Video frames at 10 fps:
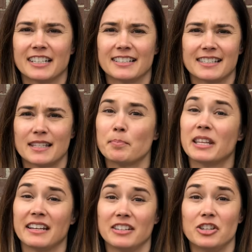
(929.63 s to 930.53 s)
to
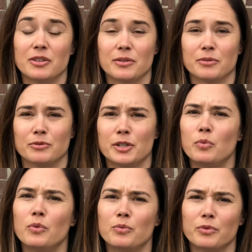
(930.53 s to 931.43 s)
something new,
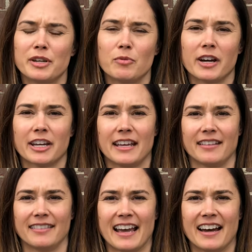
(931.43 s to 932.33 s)

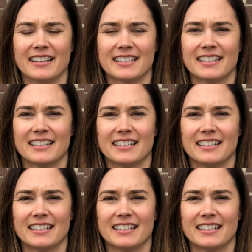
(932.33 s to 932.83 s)
reworking that